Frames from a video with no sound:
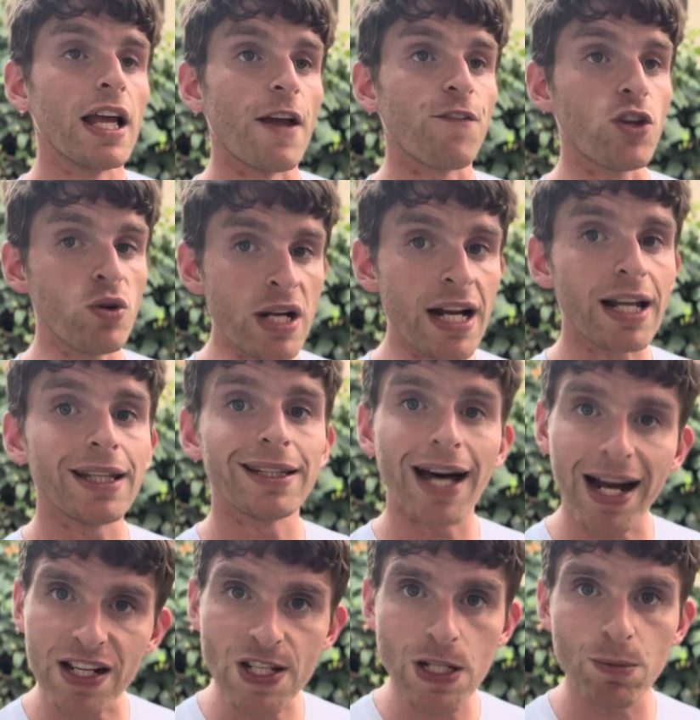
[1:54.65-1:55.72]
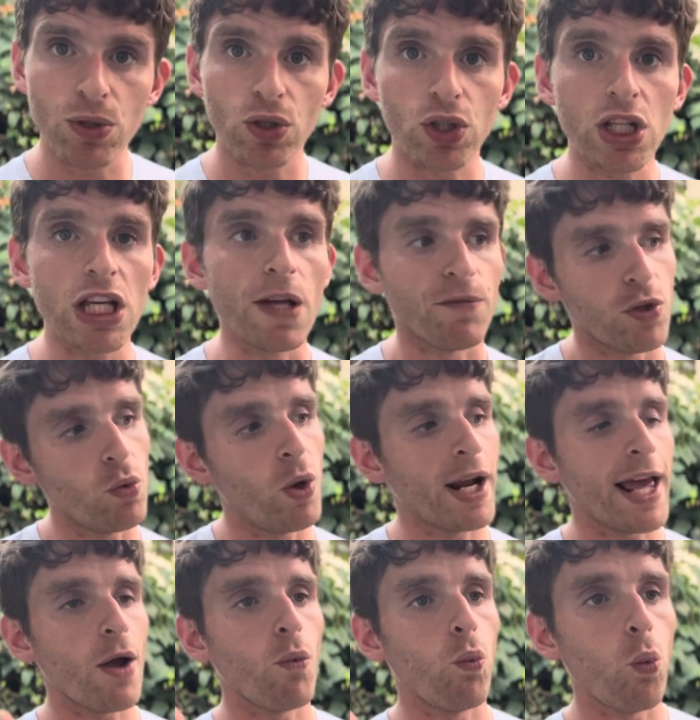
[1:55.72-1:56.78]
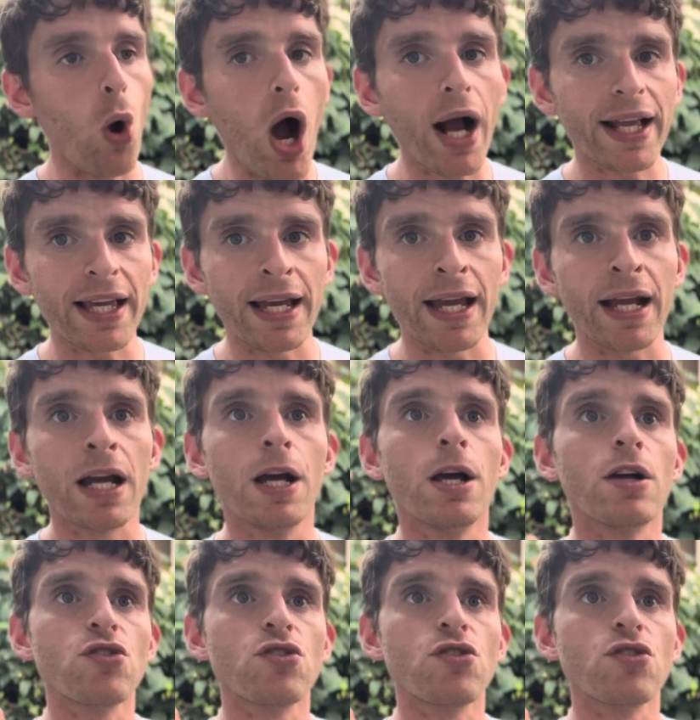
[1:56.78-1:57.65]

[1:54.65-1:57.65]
If you need a lot of stability, if you want a walking,